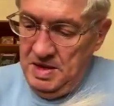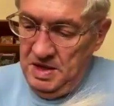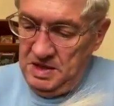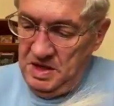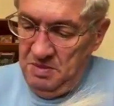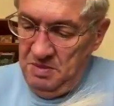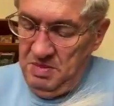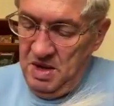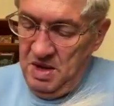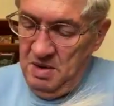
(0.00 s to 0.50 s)

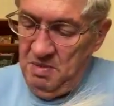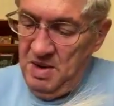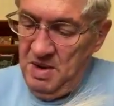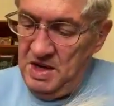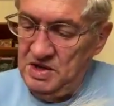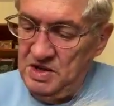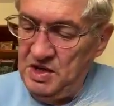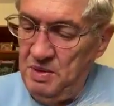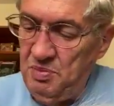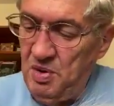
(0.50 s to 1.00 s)
This can be a
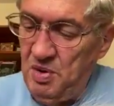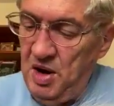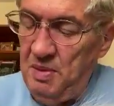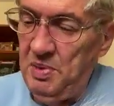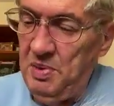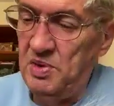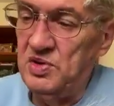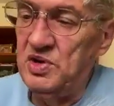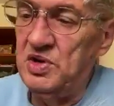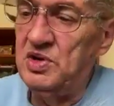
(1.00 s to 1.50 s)
messy
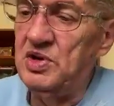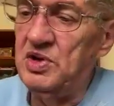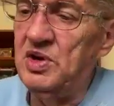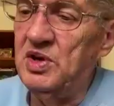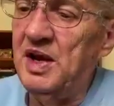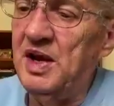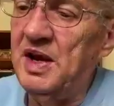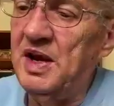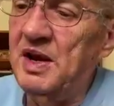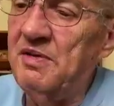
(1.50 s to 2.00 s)

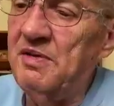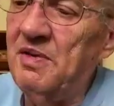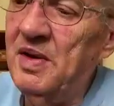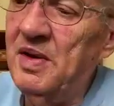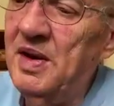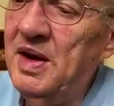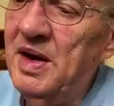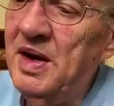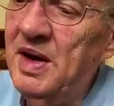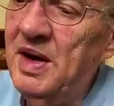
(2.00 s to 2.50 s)
proposition.
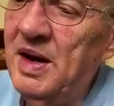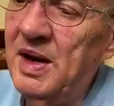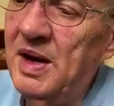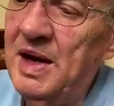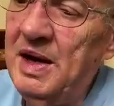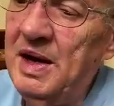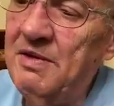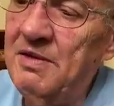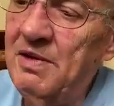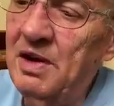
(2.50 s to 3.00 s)
I
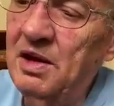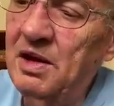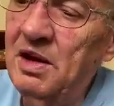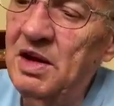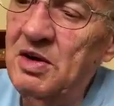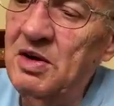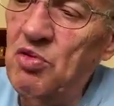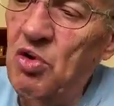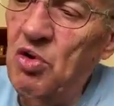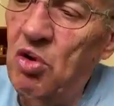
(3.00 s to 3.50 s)
have a
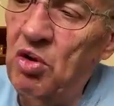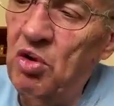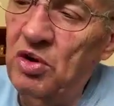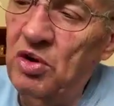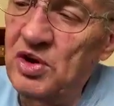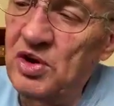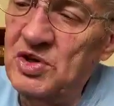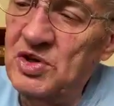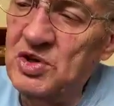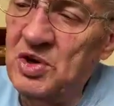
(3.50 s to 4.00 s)
lint
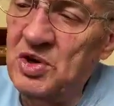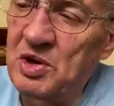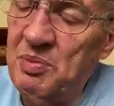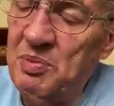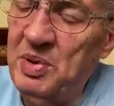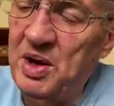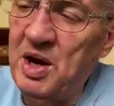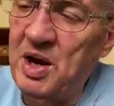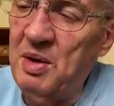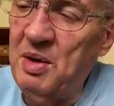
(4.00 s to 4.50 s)
roller that's going to
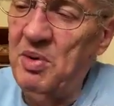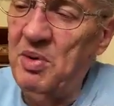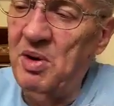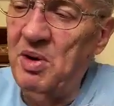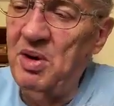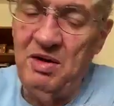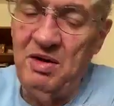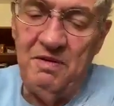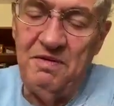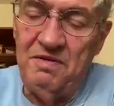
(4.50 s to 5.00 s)
pick up
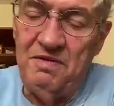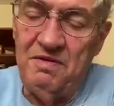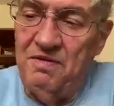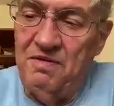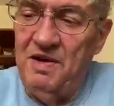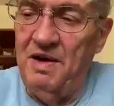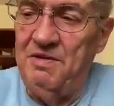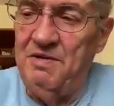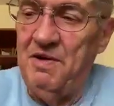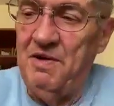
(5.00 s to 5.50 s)
all the
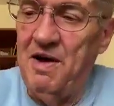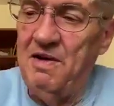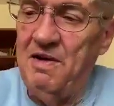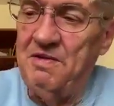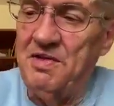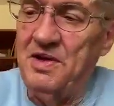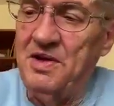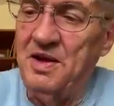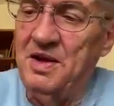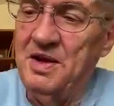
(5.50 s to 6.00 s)
fluff
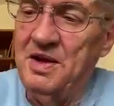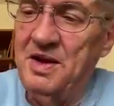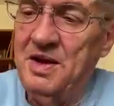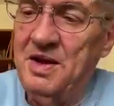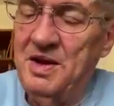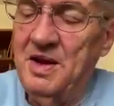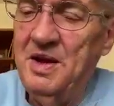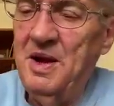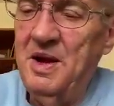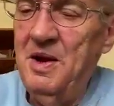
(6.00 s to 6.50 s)

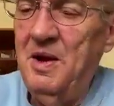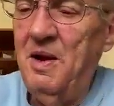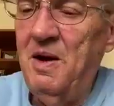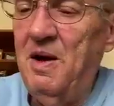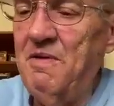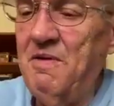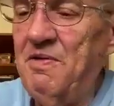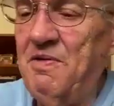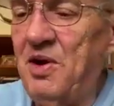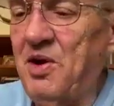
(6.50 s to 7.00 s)

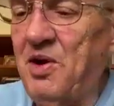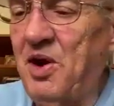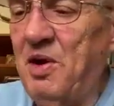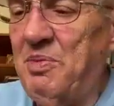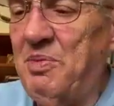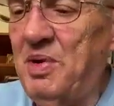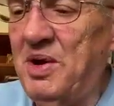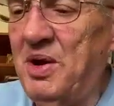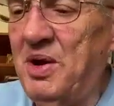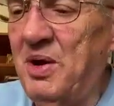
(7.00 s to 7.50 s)
off the
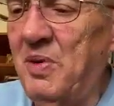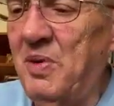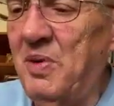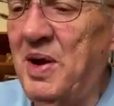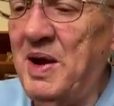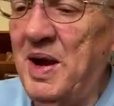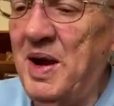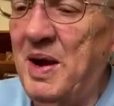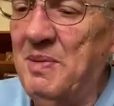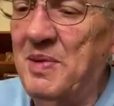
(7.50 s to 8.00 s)
carpet here
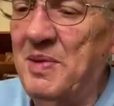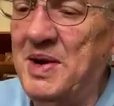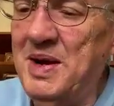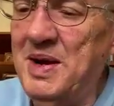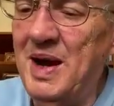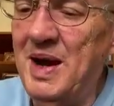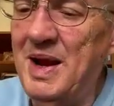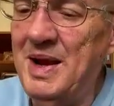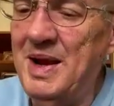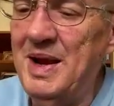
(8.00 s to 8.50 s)
when I'm
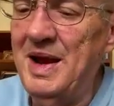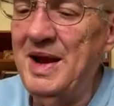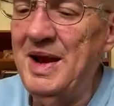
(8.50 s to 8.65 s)
done.